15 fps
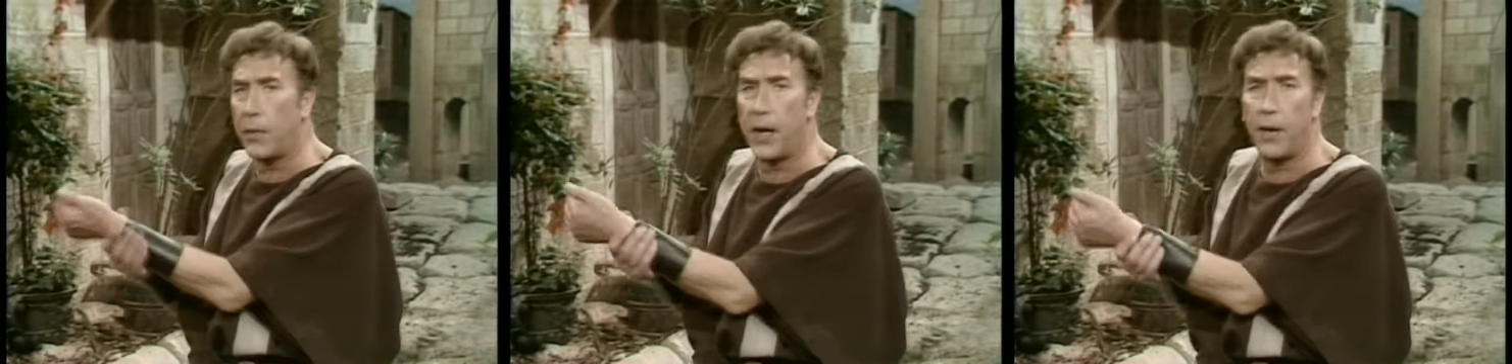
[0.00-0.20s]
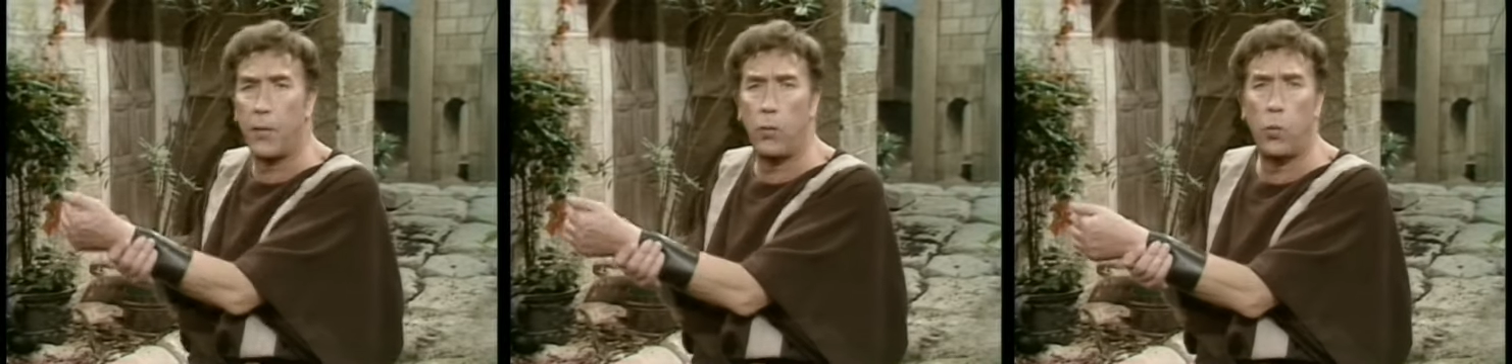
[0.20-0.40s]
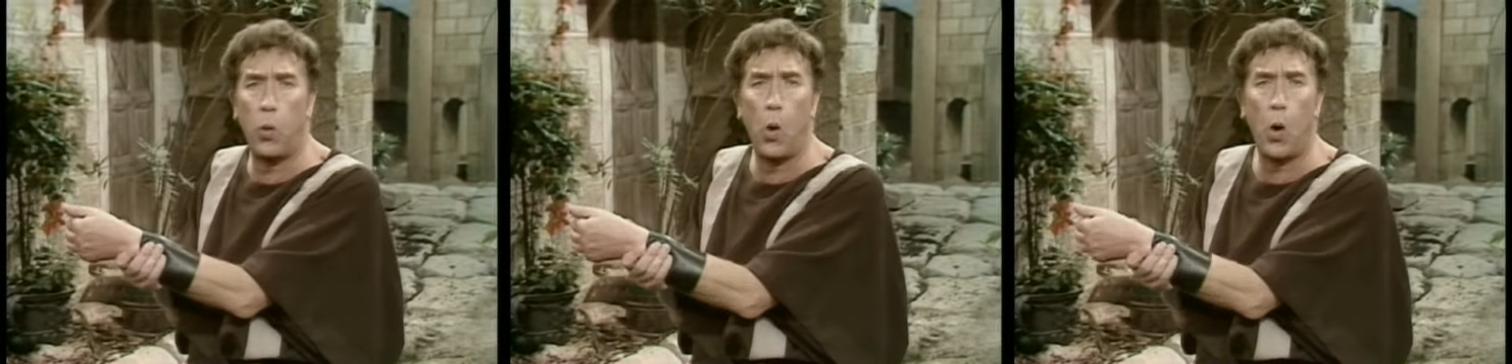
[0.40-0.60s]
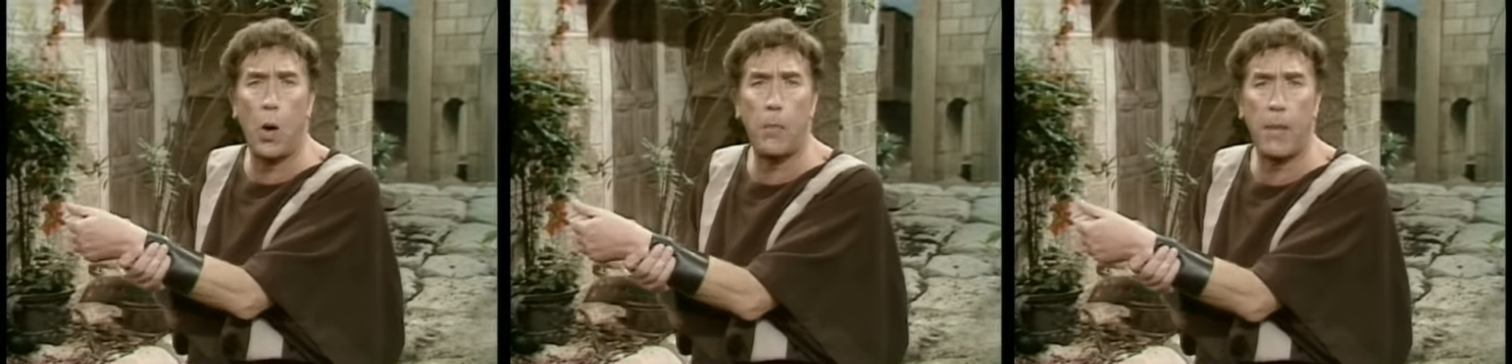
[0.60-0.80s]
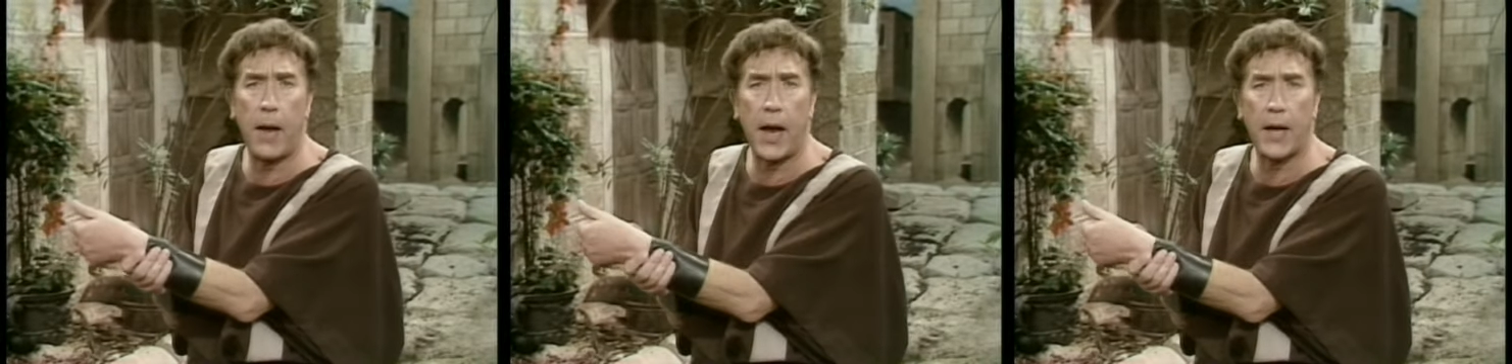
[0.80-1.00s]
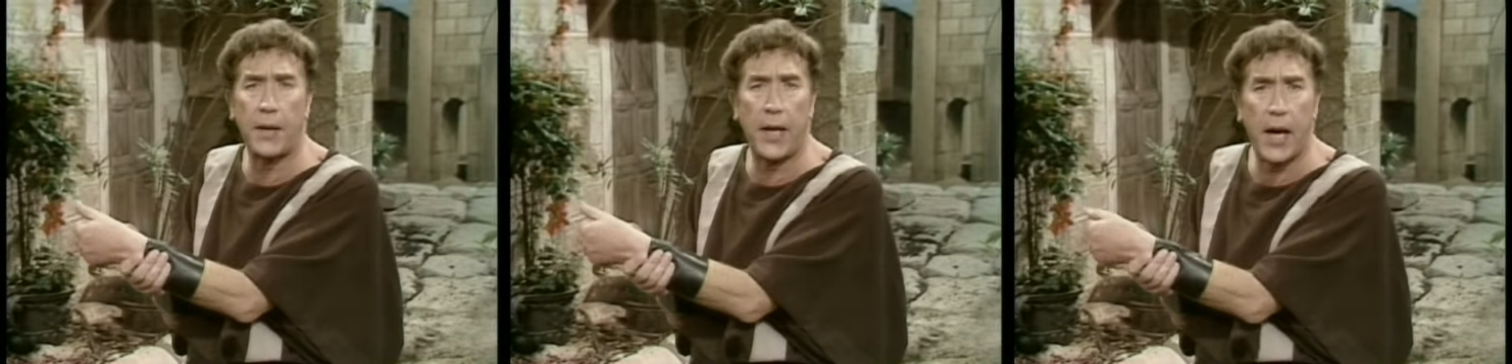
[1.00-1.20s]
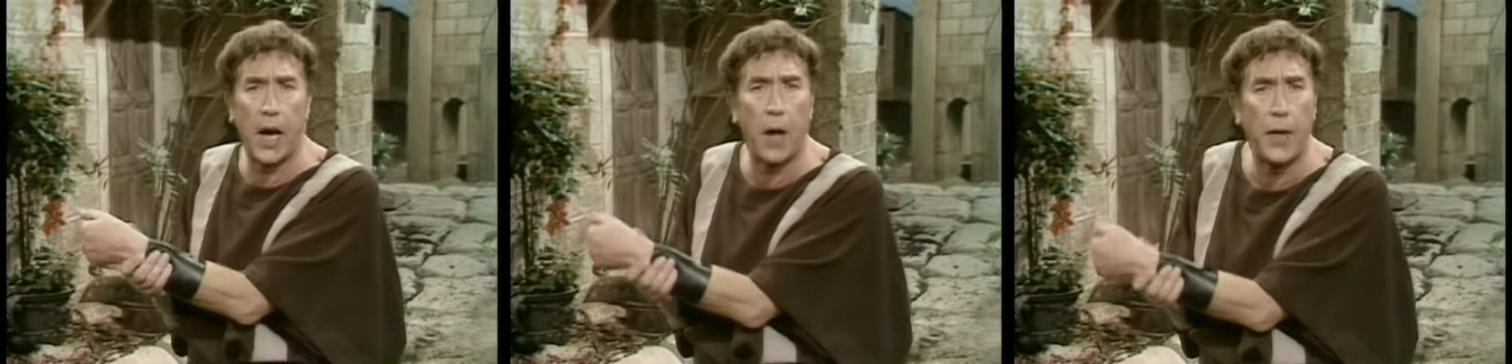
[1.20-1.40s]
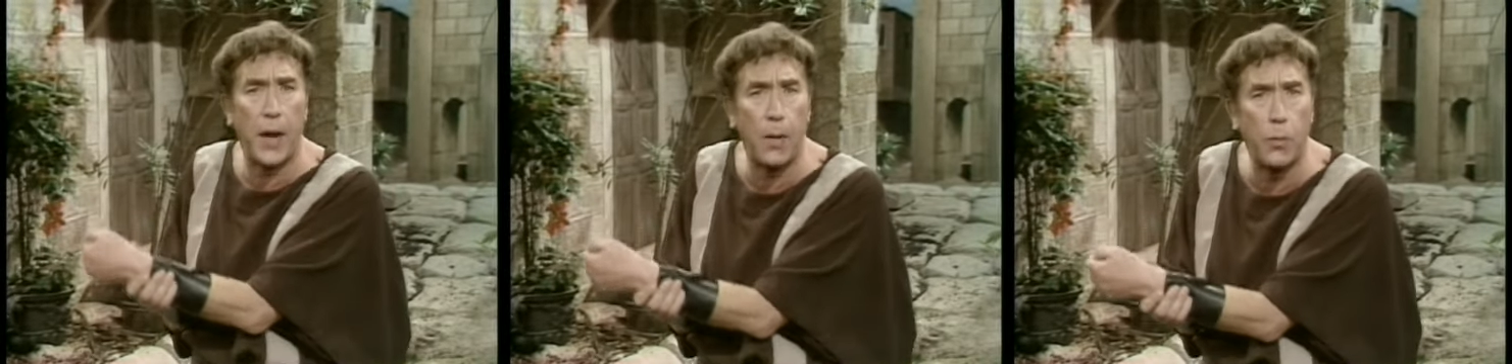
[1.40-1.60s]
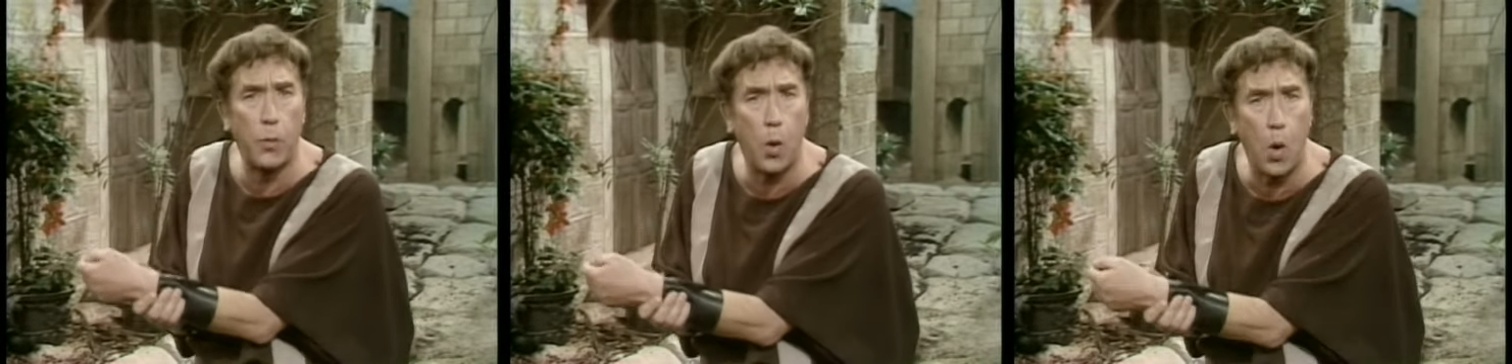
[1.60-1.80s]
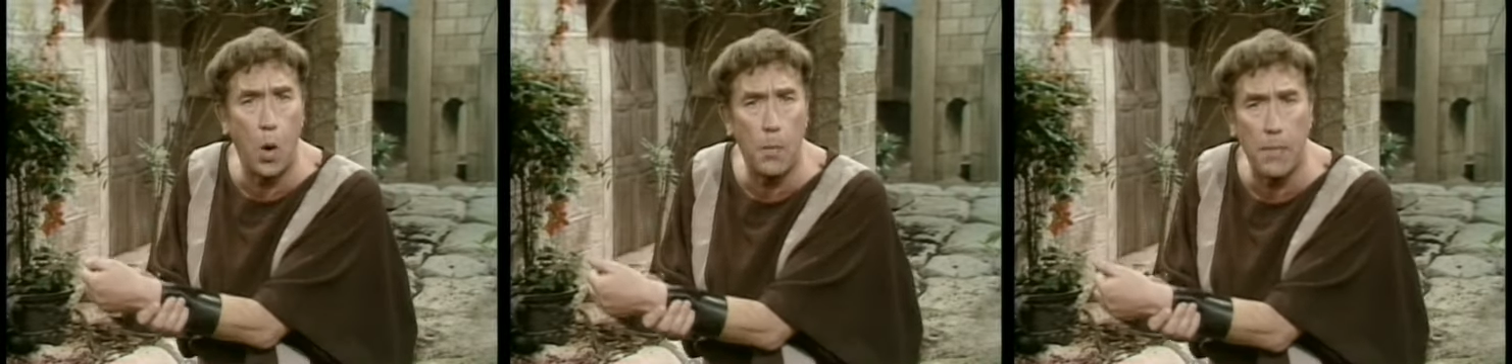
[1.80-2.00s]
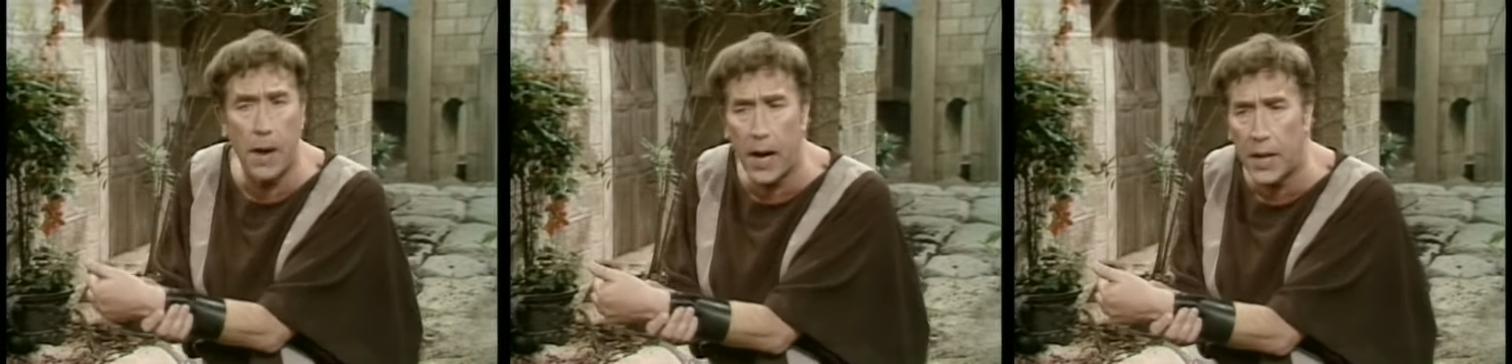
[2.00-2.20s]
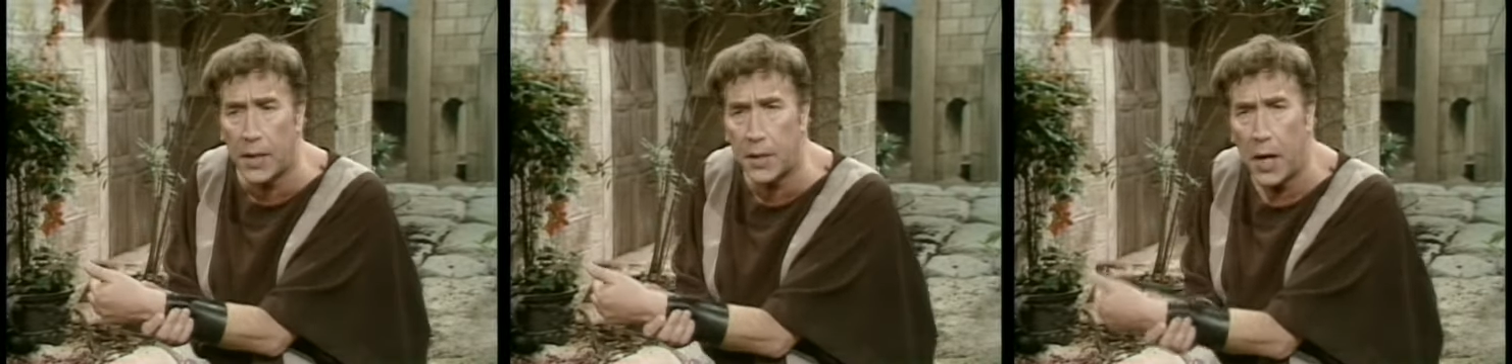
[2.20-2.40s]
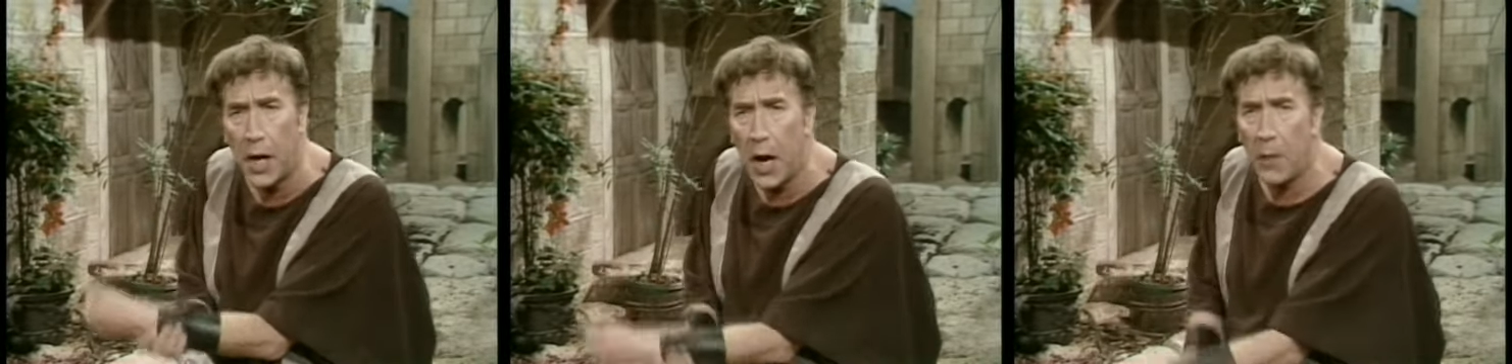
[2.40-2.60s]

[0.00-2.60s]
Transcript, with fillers: They're war mad. They are, they're war mad.